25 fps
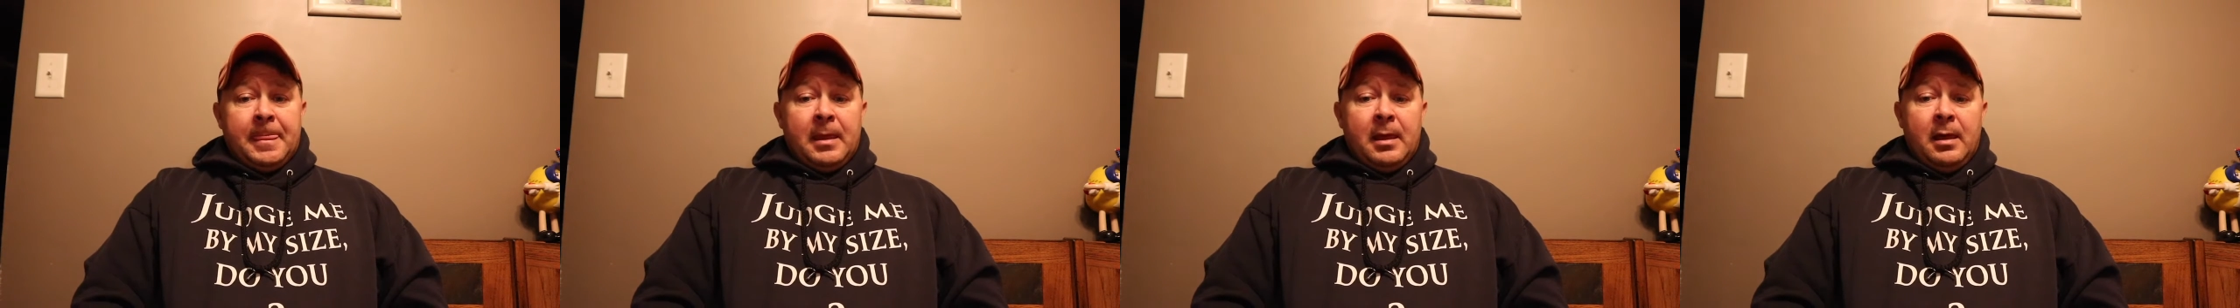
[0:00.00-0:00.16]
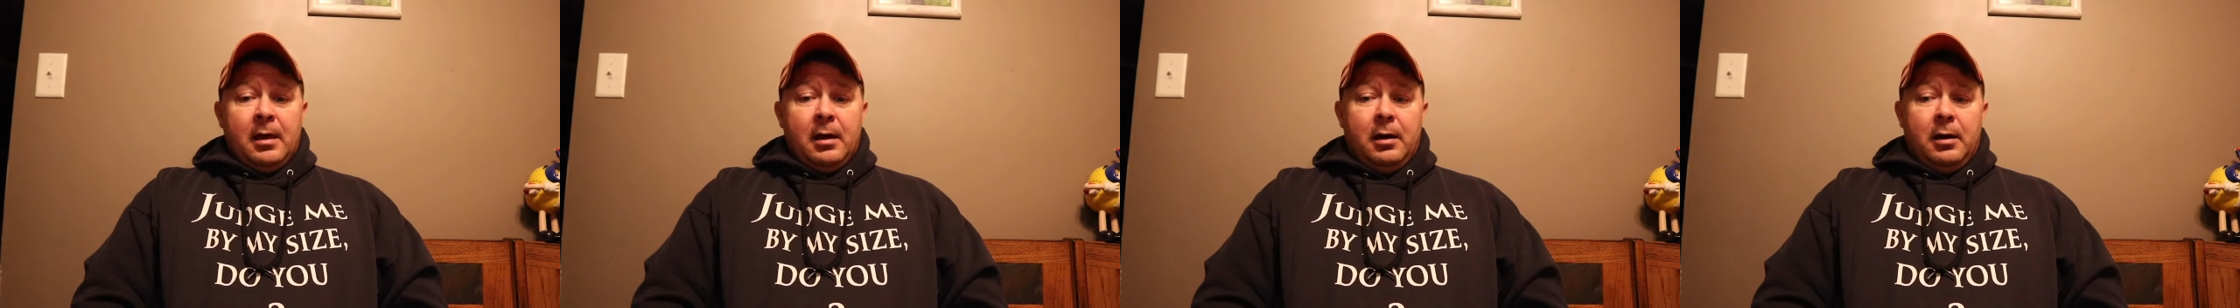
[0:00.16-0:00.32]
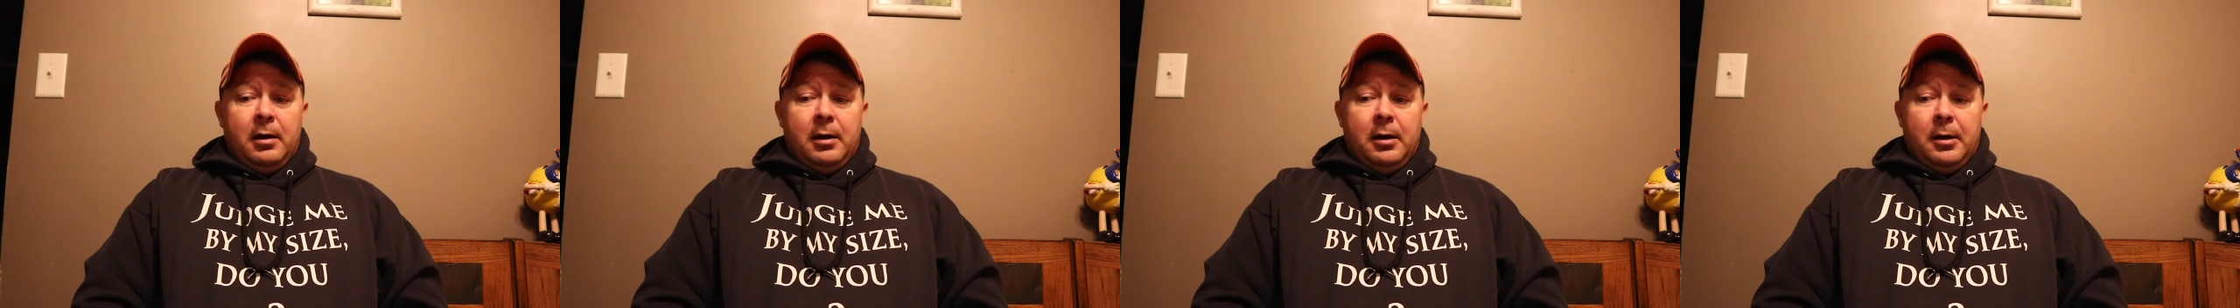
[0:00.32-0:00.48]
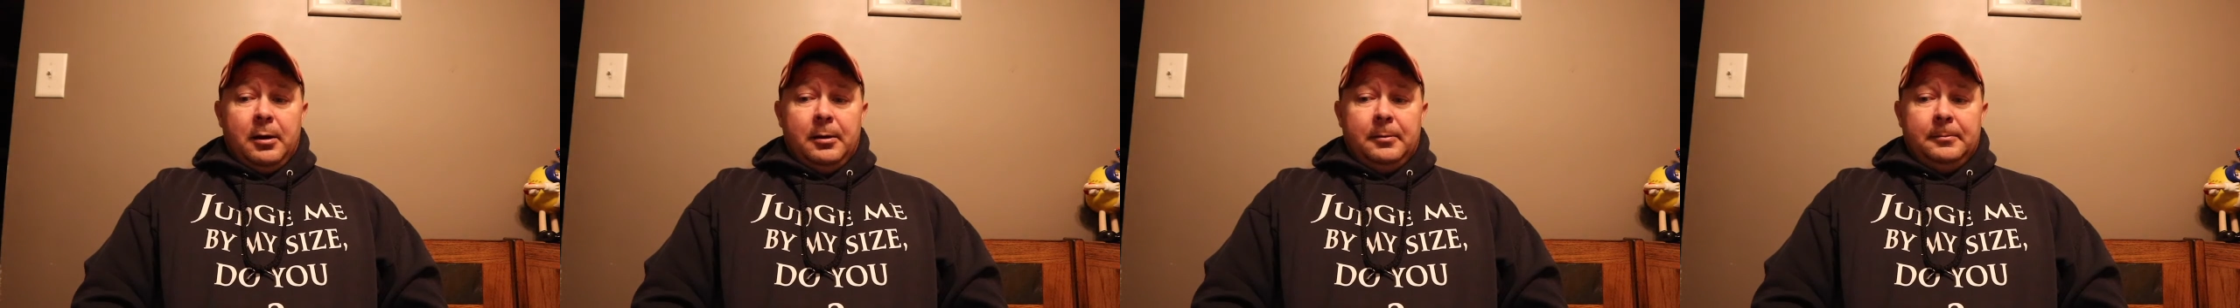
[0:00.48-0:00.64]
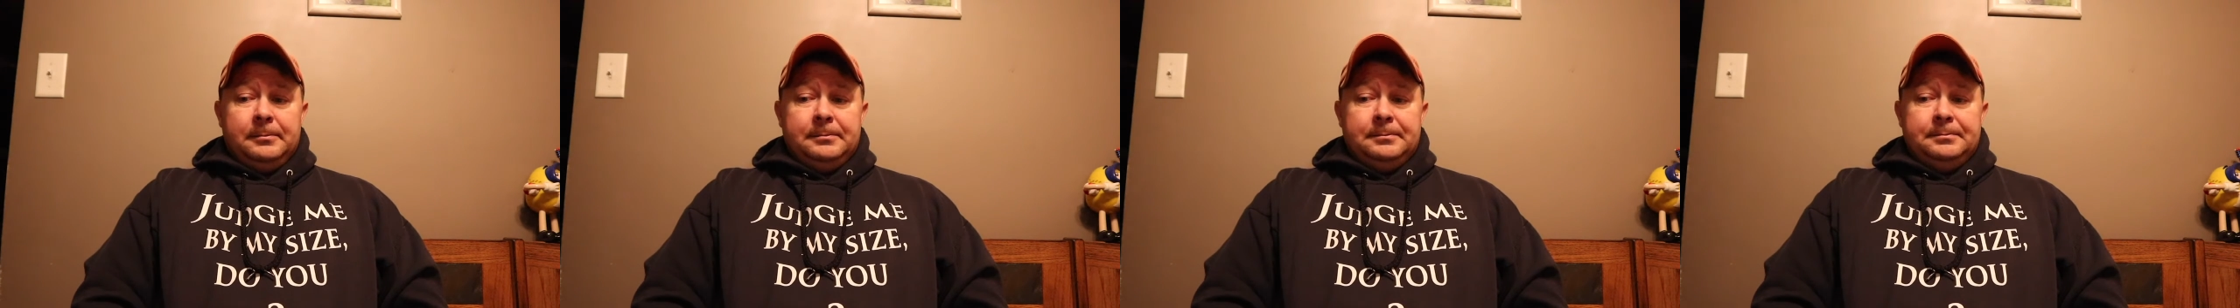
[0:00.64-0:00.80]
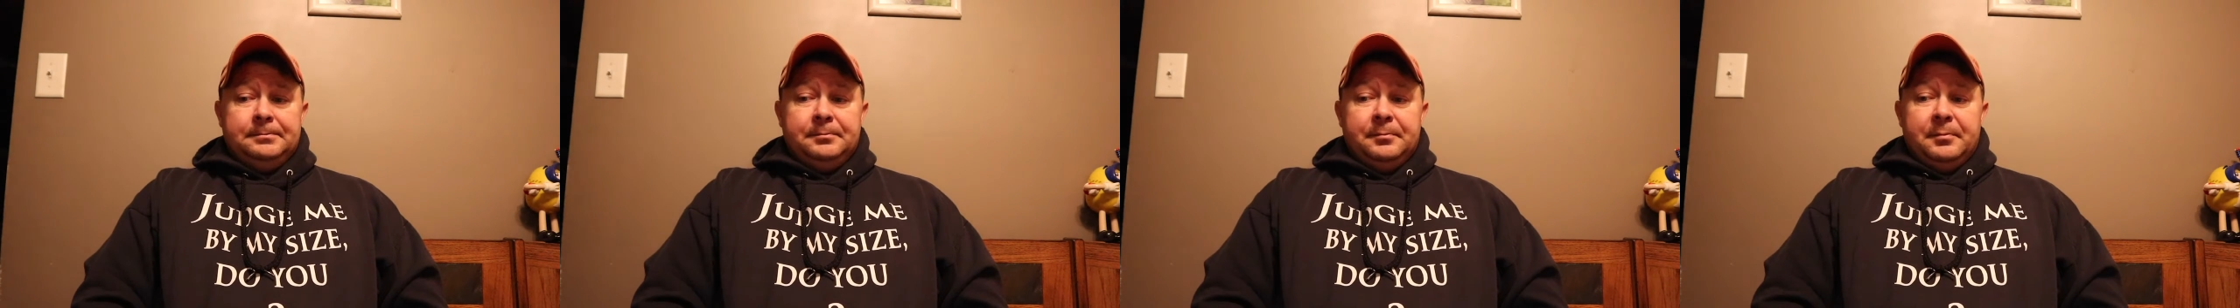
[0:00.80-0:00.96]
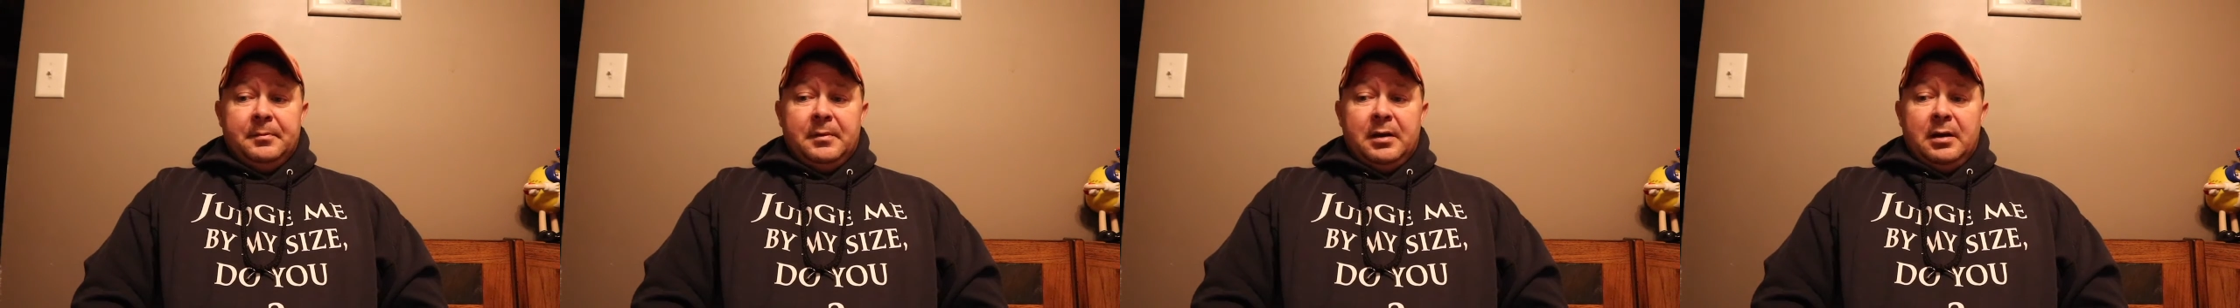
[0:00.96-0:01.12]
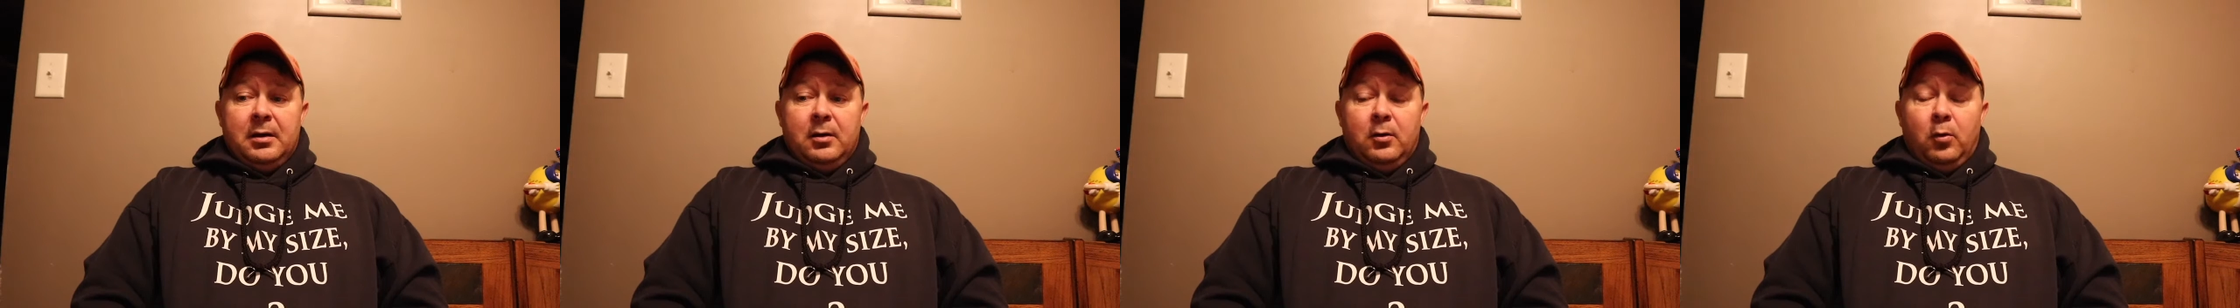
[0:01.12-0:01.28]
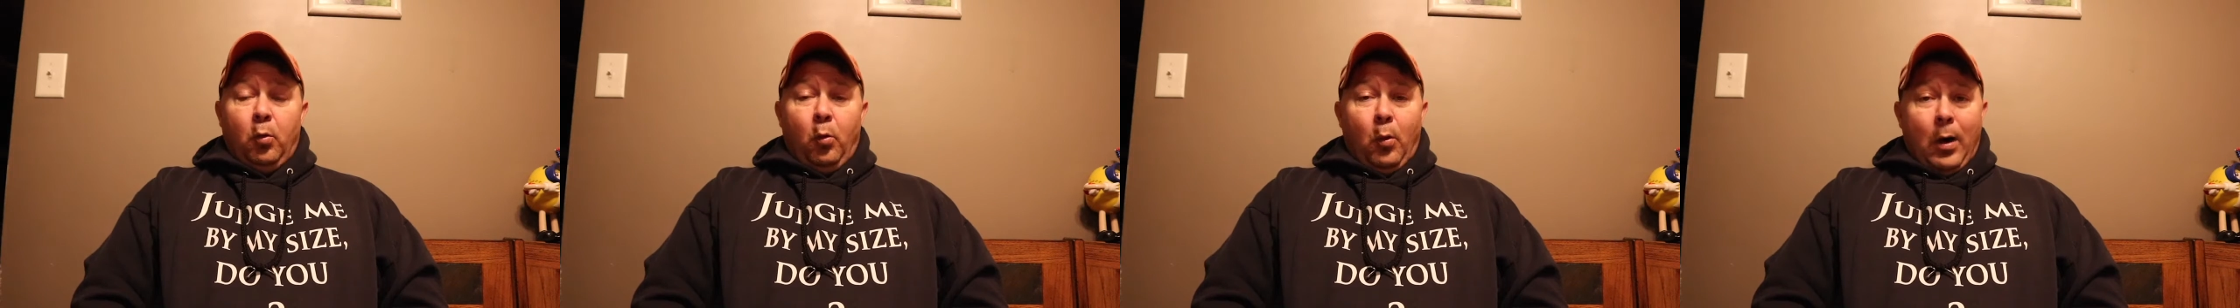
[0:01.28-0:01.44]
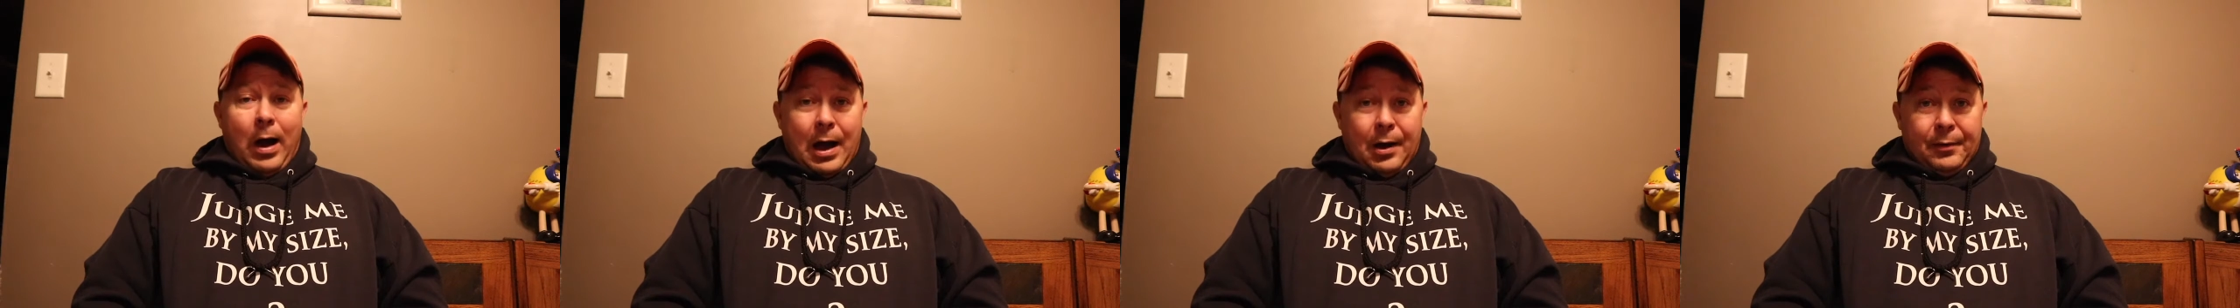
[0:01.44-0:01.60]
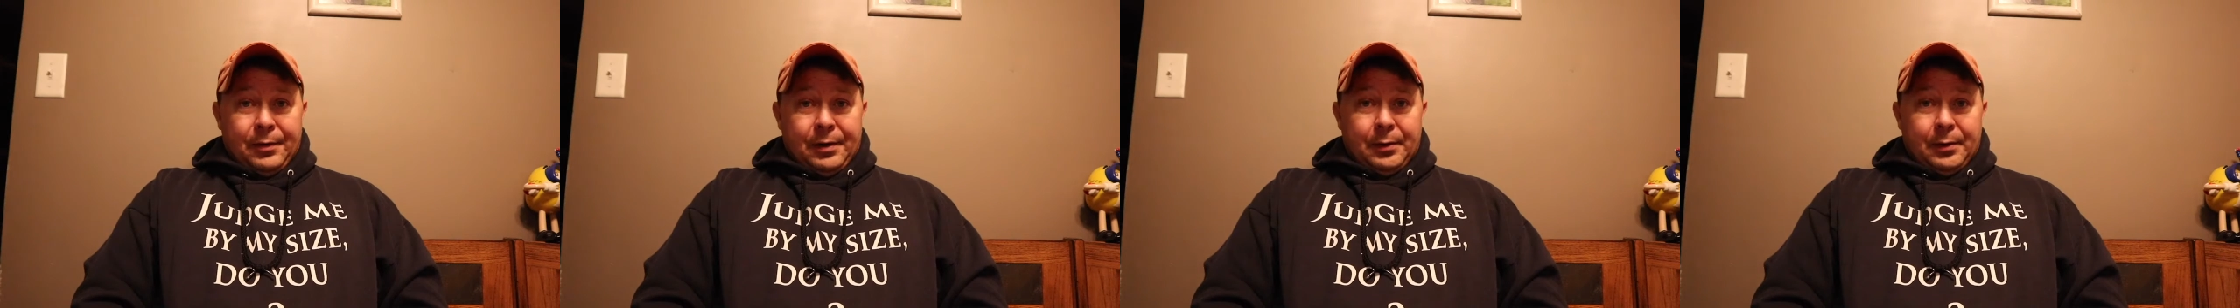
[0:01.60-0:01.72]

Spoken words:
While